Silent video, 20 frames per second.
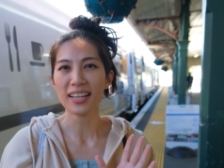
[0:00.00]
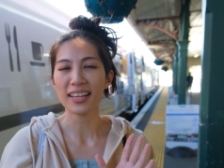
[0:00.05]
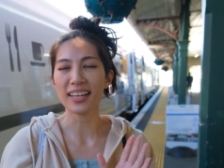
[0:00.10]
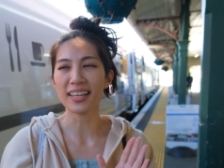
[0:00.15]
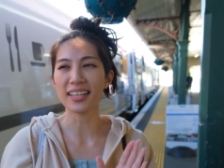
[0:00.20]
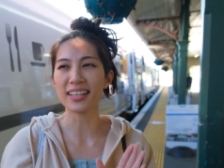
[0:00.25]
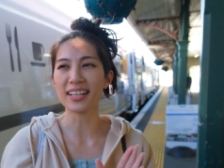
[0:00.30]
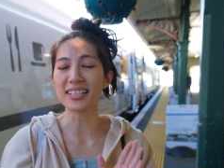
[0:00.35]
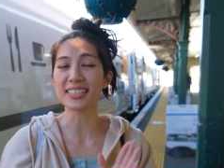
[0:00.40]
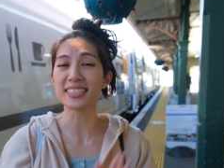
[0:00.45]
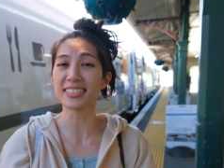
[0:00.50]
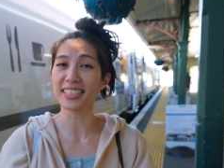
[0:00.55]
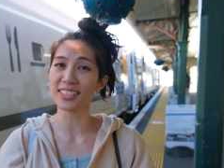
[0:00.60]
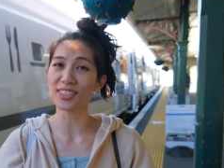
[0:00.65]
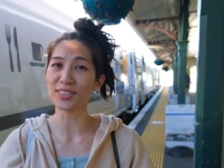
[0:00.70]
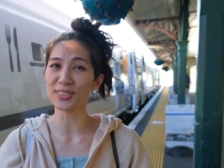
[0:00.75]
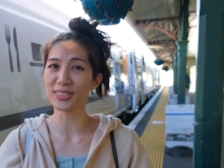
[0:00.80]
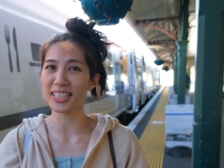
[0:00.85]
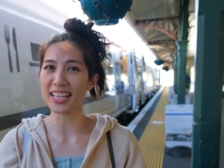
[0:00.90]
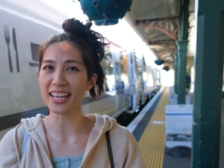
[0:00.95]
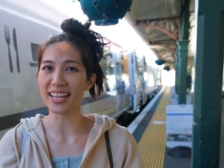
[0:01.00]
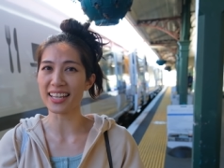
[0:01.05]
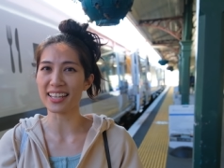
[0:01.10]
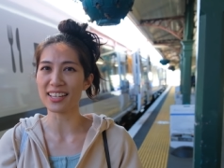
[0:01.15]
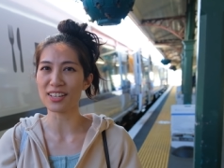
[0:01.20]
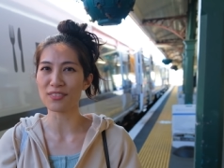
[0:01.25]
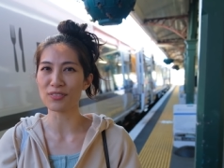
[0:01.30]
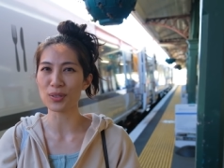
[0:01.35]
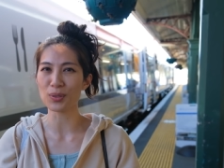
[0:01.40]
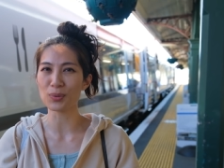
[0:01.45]
in a single day
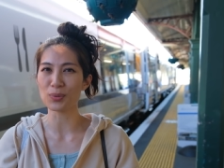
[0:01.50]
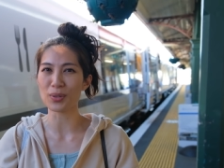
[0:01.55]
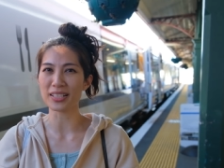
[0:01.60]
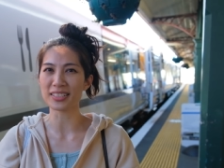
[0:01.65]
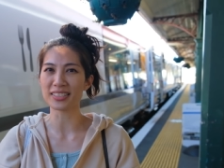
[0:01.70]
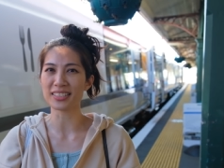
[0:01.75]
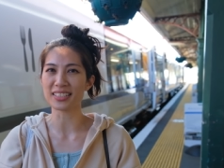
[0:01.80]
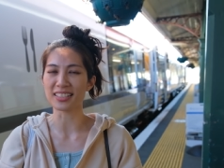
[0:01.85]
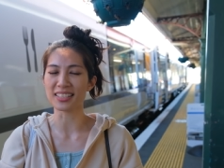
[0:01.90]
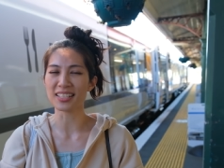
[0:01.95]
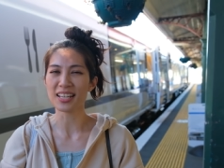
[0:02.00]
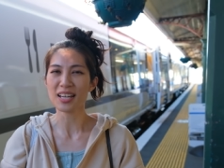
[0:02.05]
if you wanted.